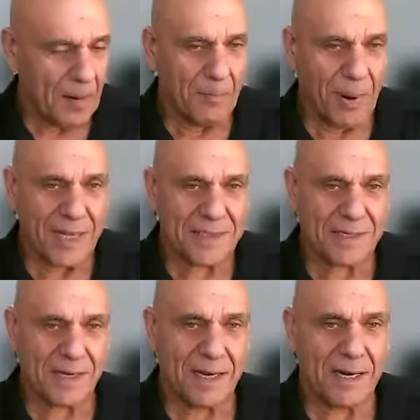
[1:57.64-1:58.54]
But
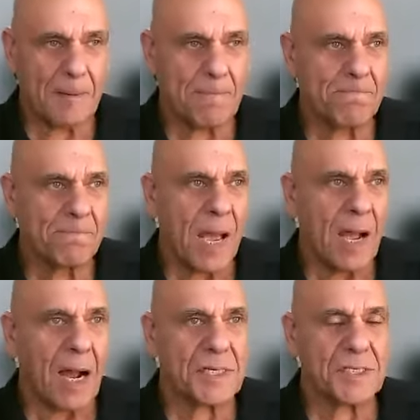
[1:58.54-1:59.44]
um,
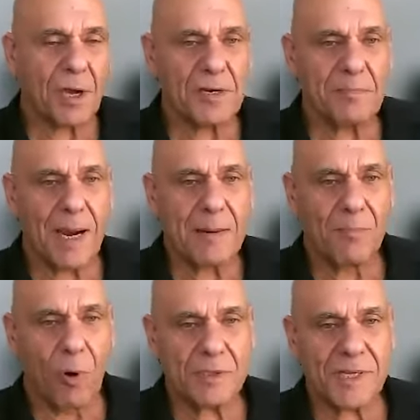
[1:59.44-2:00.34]
I started my
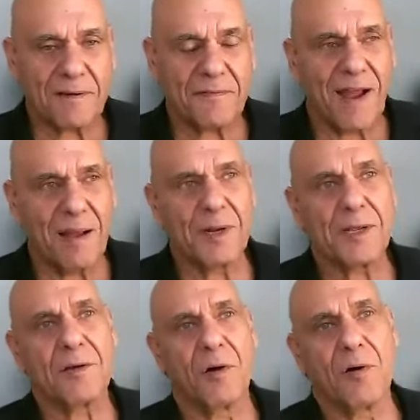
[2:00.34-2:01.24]

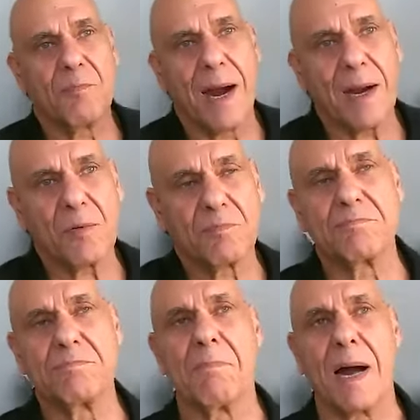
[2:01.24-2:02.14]
multifamily or my
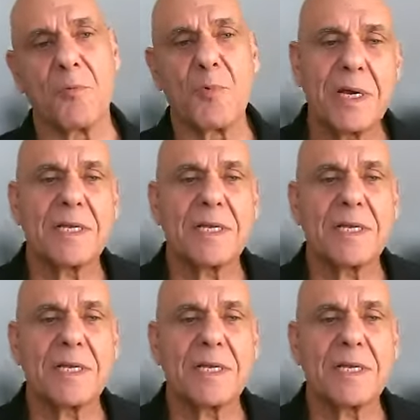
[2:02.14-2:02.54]
my real